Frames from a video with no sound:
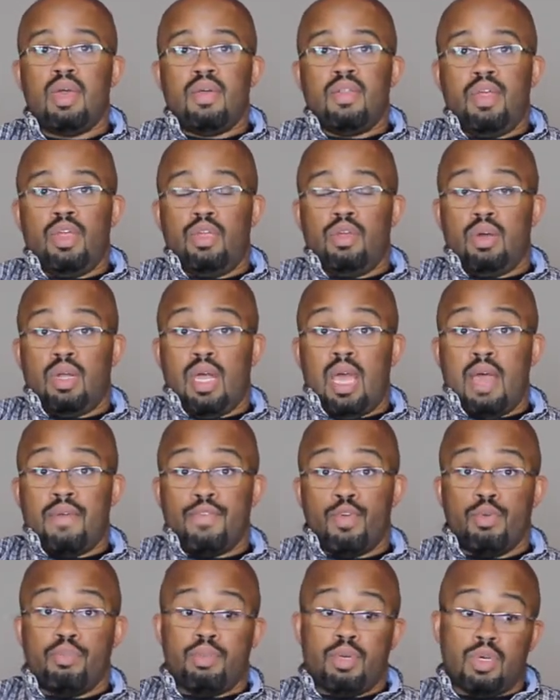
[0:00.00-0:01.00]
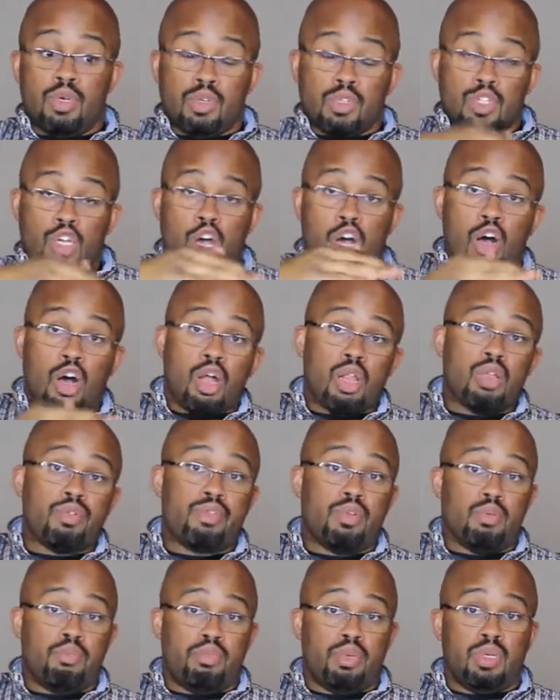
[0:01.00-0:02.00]
Then you're gonna have your bills, all of
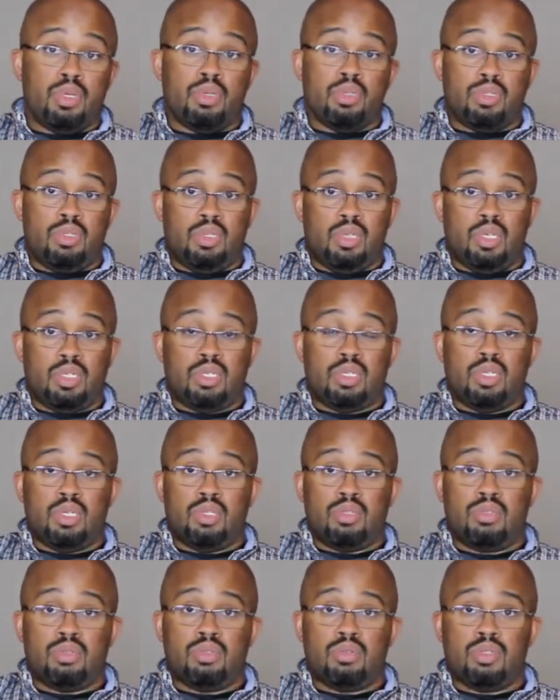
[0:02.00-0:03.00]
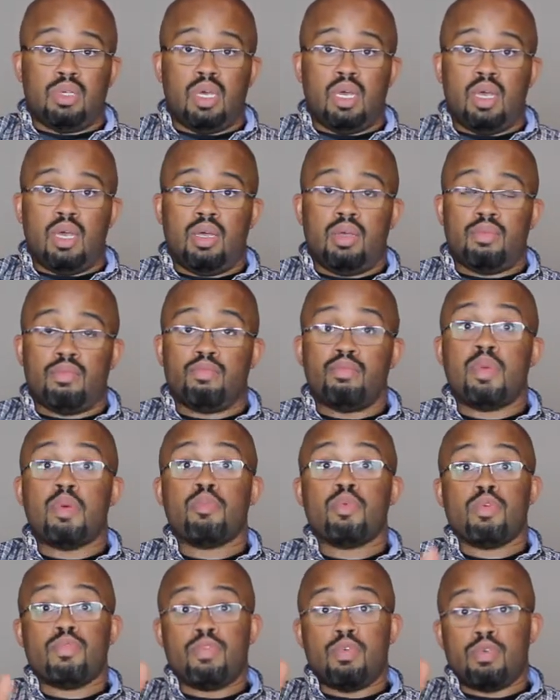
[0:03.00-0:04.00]
your bills listed, okay?
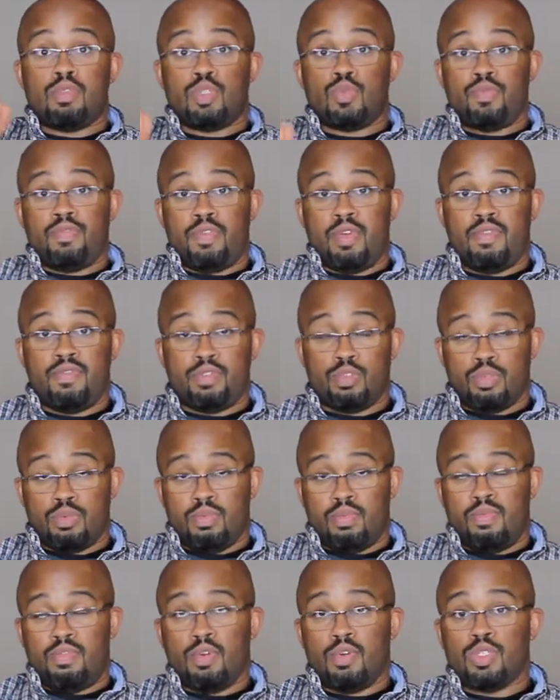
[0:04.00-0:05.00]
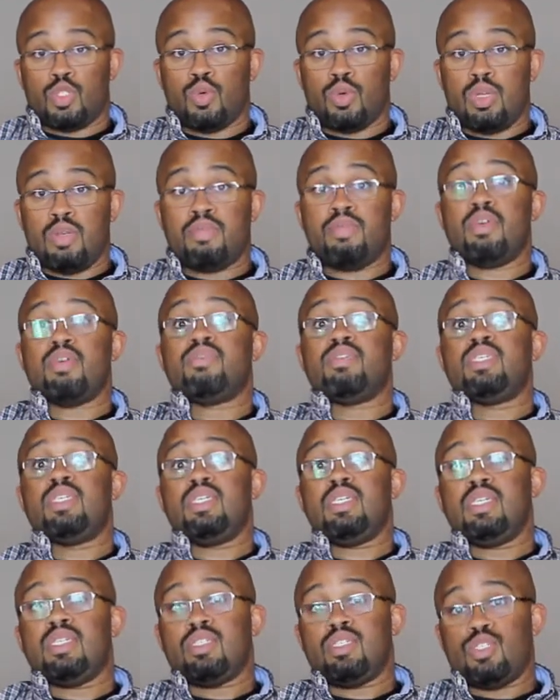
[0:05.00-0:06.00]
Remember for
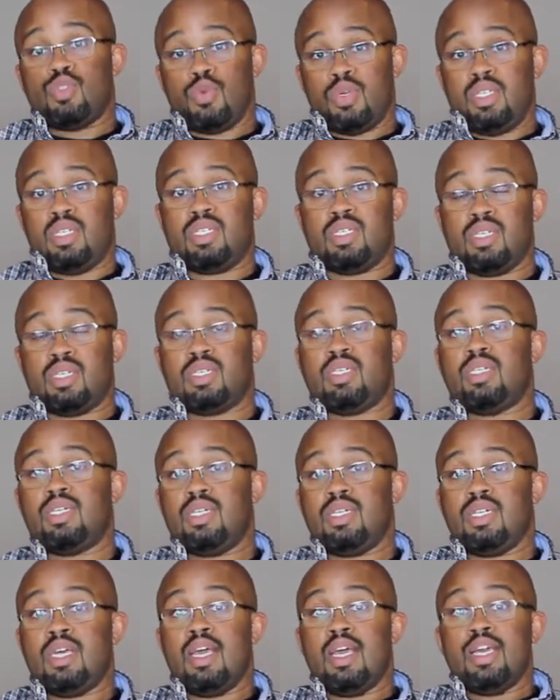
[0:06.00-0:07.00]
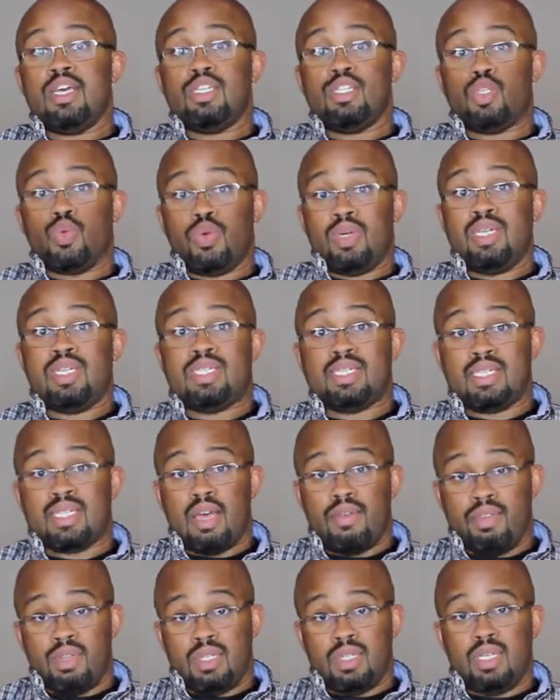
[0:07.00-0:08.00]
2015, 2016,
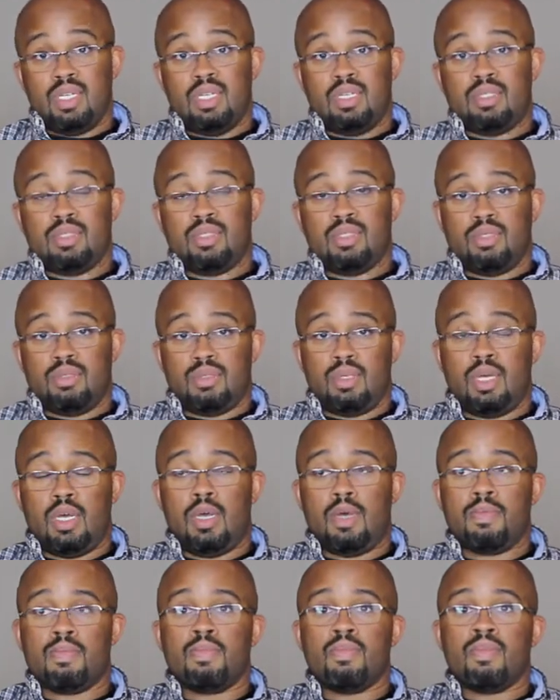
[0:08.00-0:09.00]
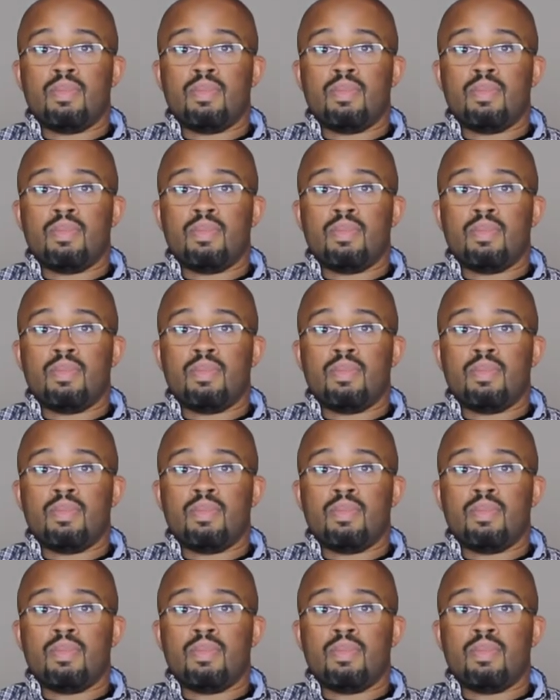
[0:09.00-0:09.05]
2017, okay?